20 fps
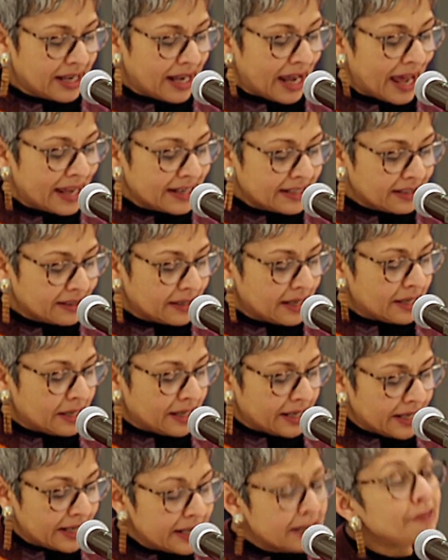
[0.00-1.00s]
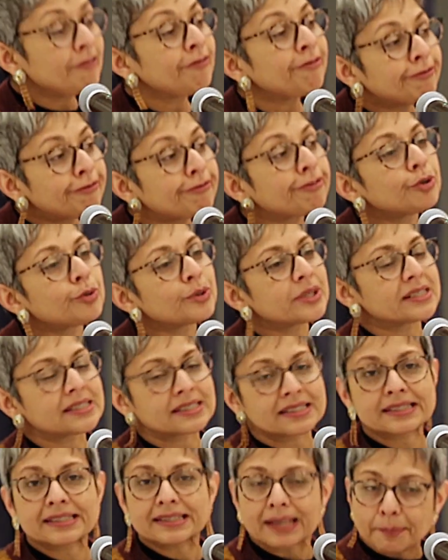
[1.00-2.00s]
and
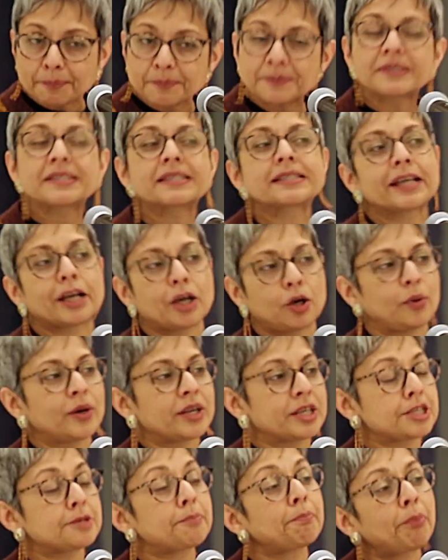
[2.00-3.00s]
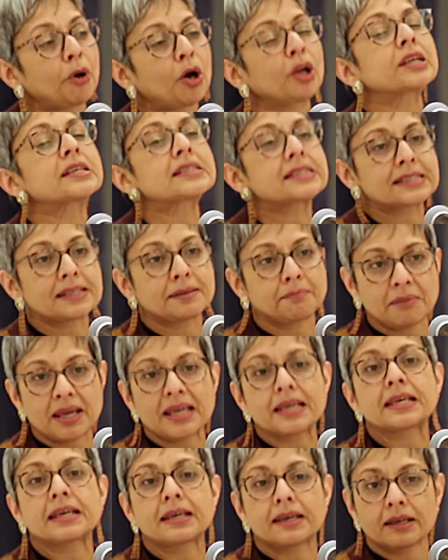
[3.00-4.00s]
influence subsequent
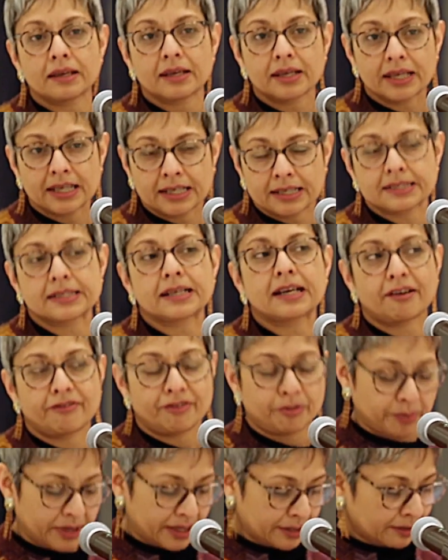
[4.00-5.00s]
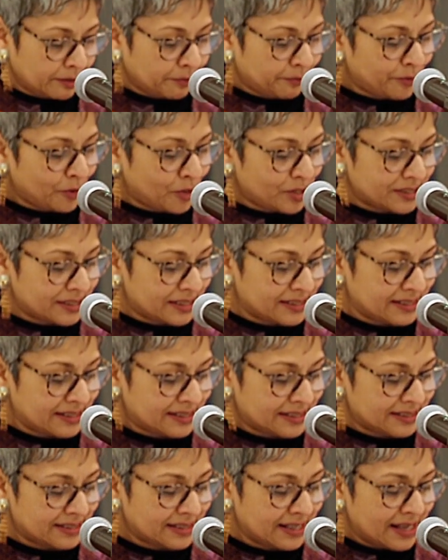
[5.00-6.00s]
policy-making intergovernmental
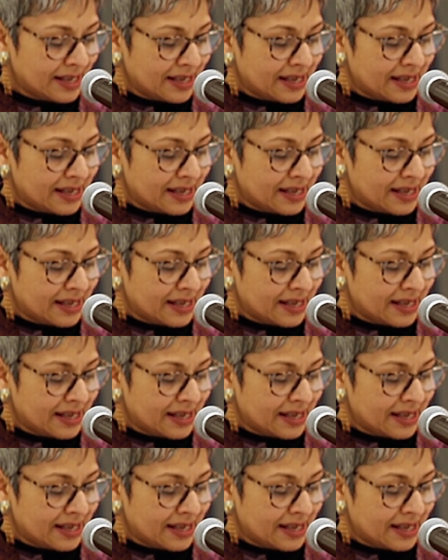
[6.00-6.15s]
processes